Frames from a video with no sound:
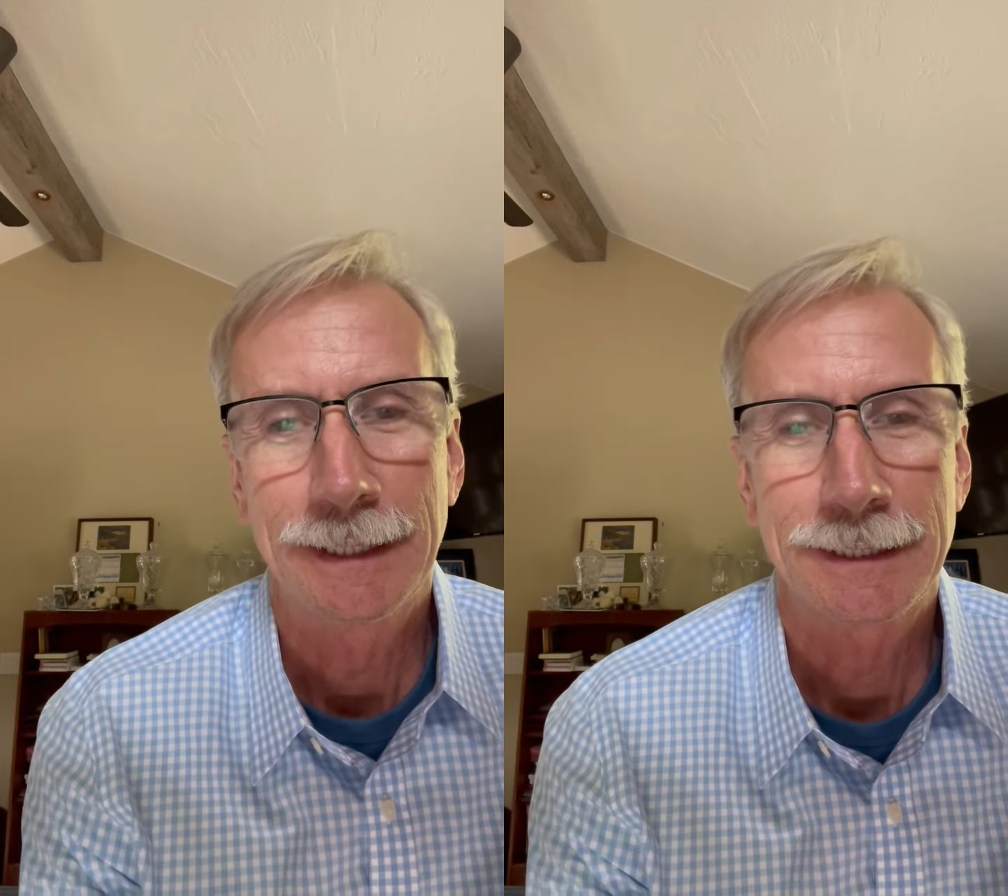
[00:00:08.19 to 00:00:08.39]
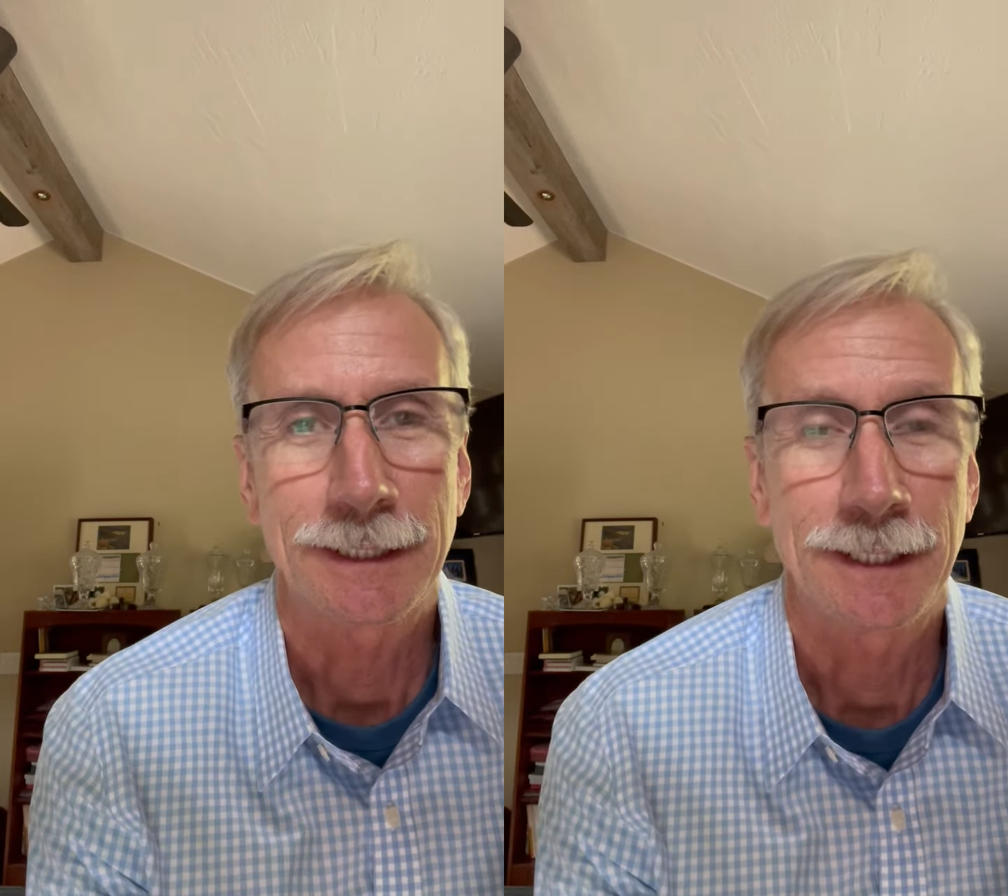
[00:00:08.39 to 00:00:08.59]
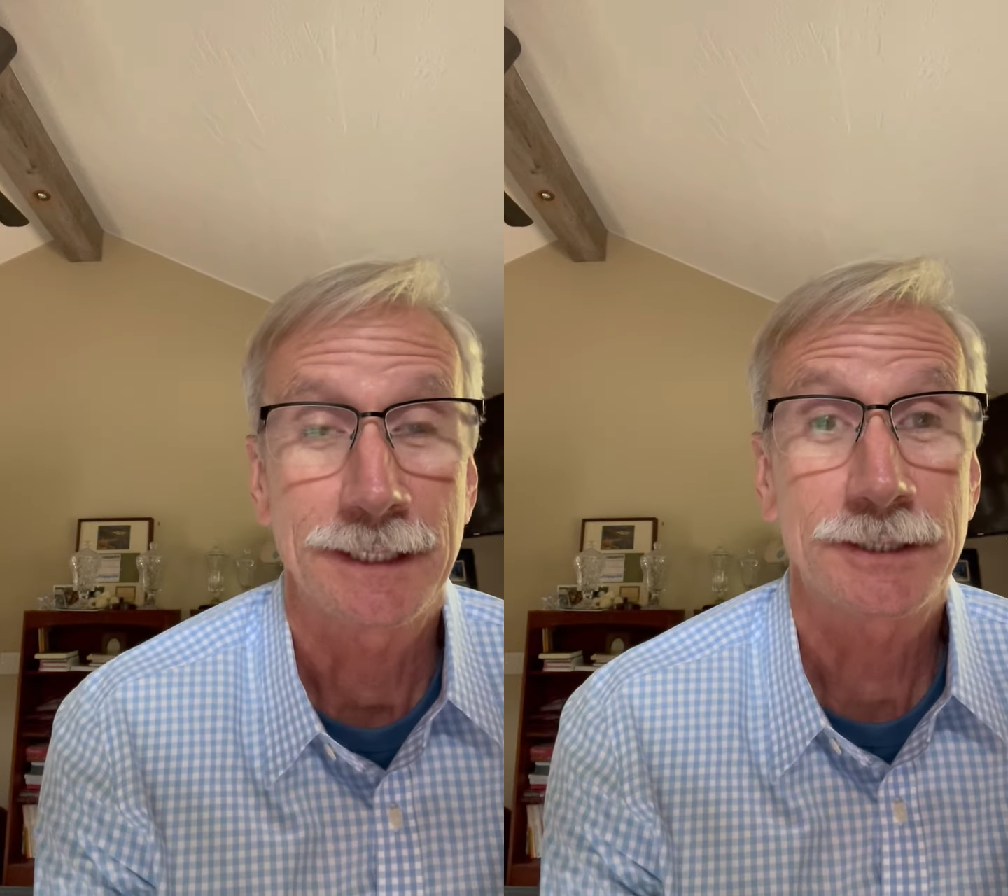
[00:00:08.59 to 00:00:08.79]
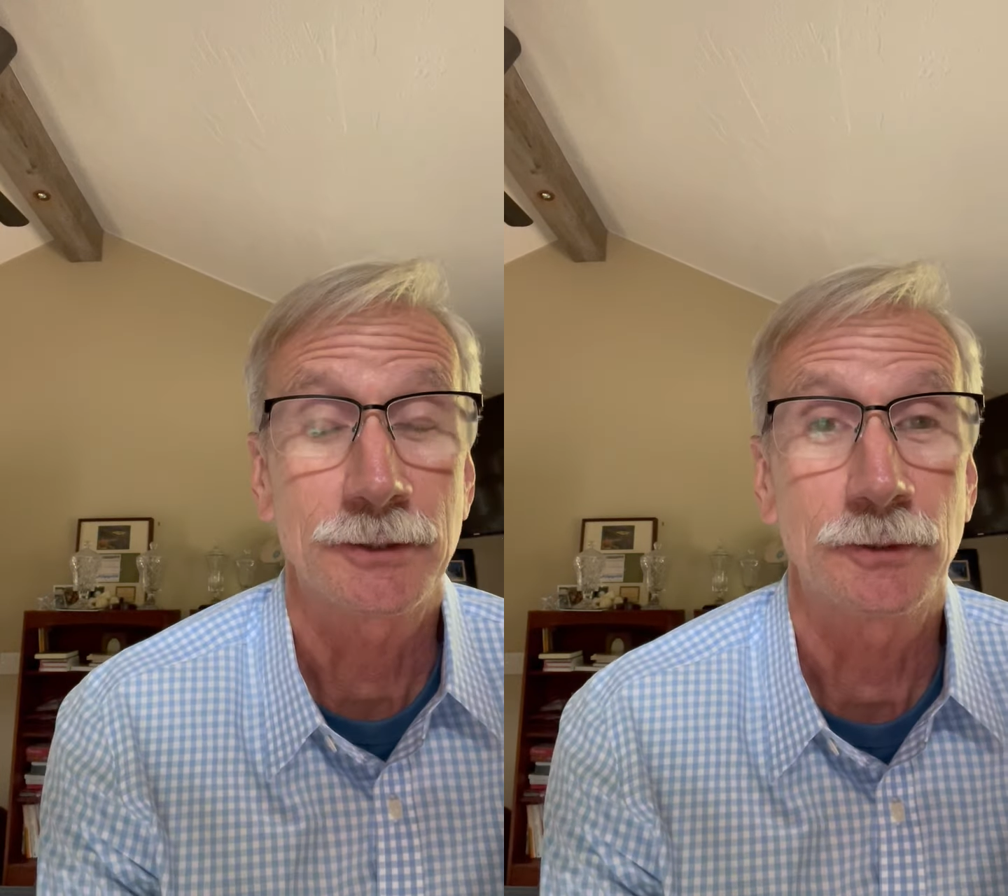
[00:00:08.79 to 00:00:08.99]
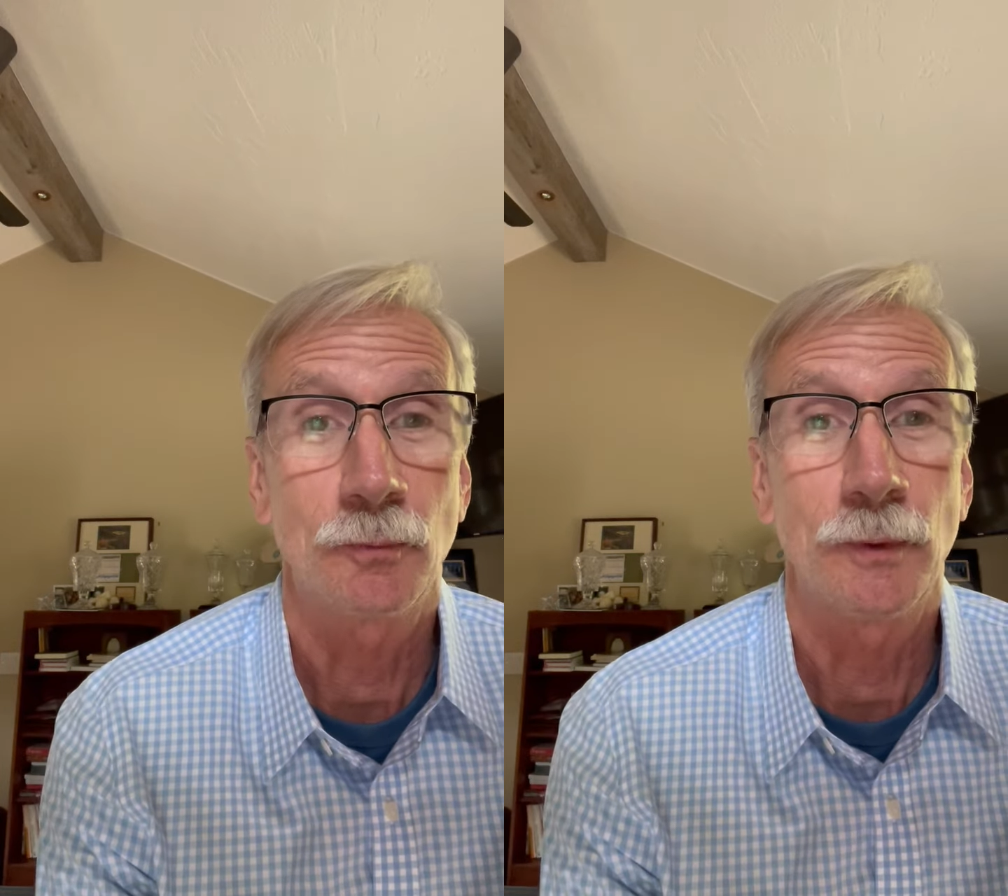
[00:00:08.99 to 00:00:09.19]
high
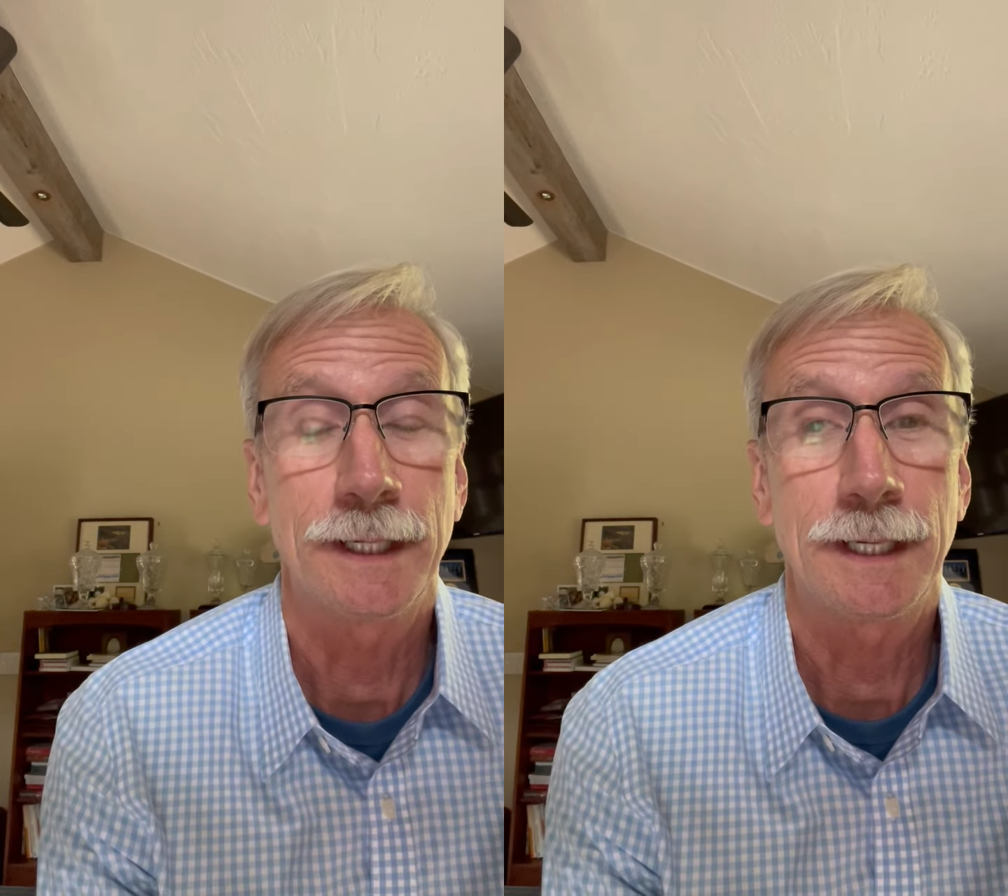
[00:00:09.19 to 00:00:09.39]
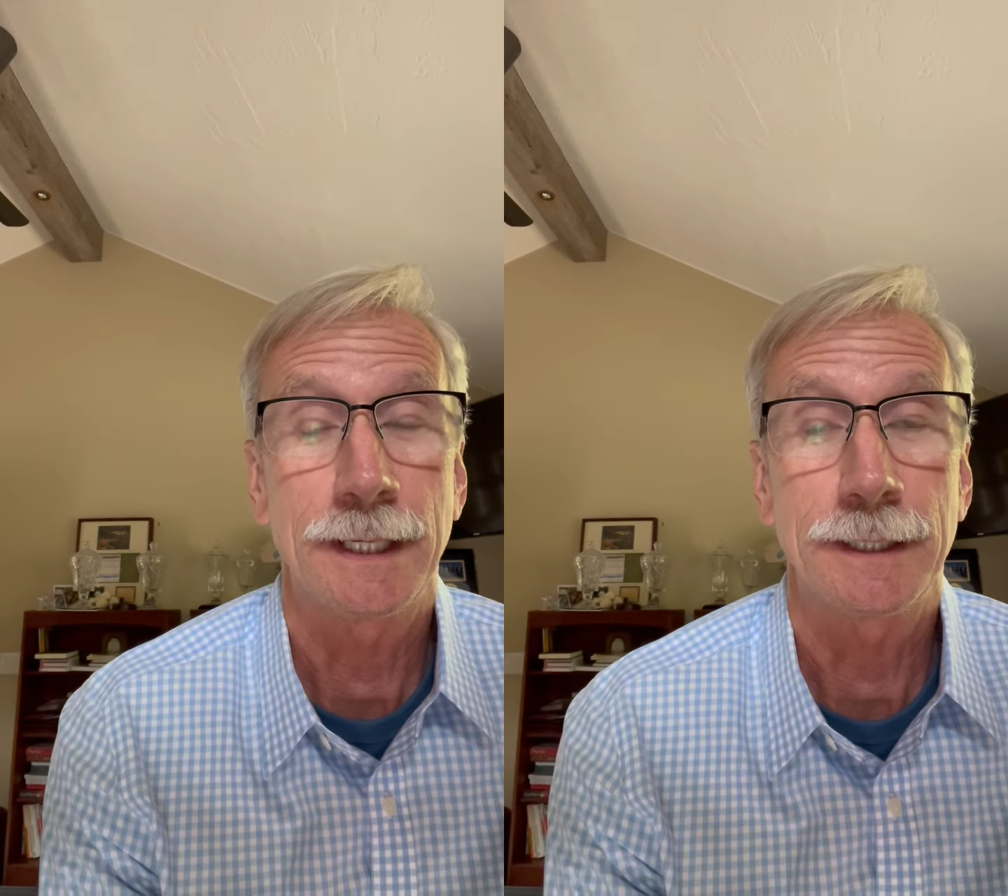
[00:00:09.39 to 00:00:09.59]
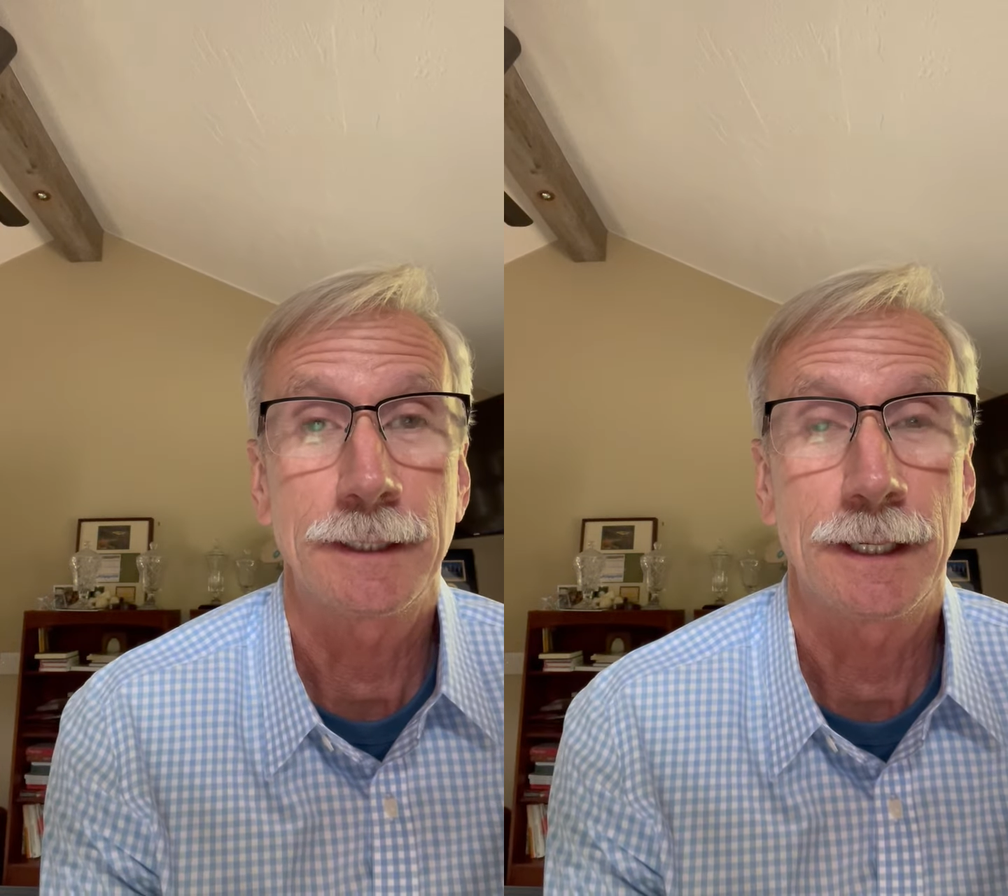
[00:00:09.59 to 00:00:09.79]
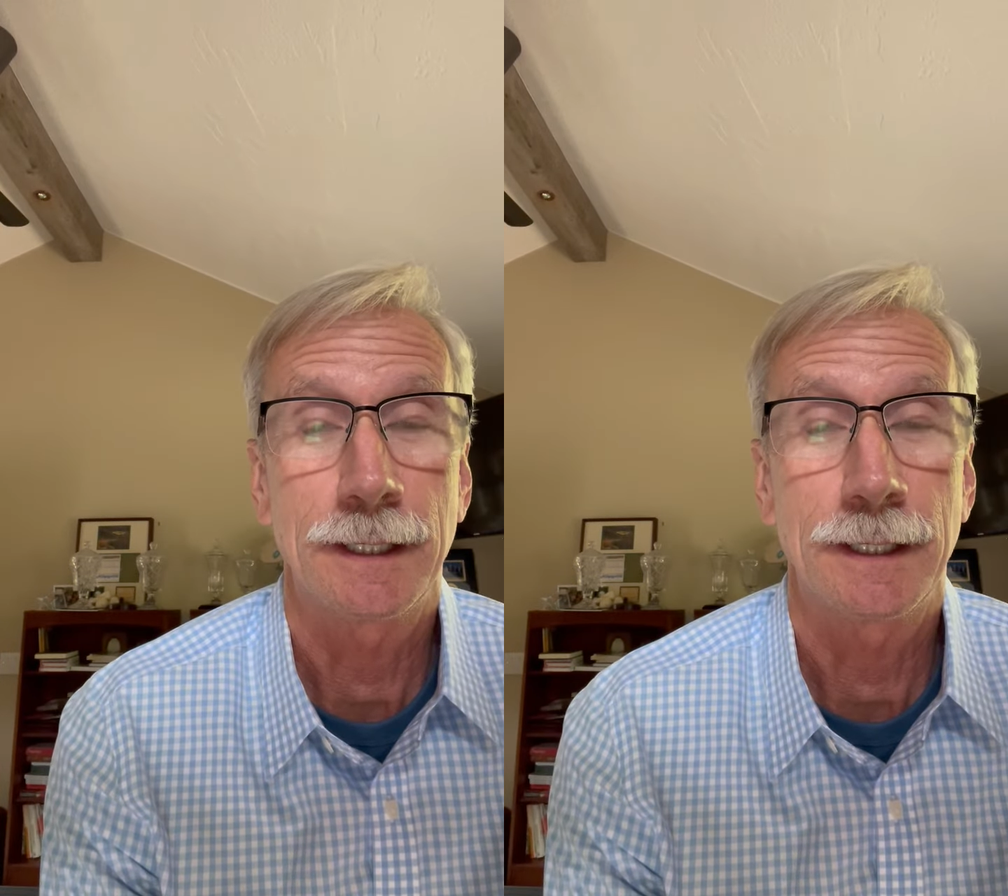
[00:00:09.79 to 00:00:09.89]
school when I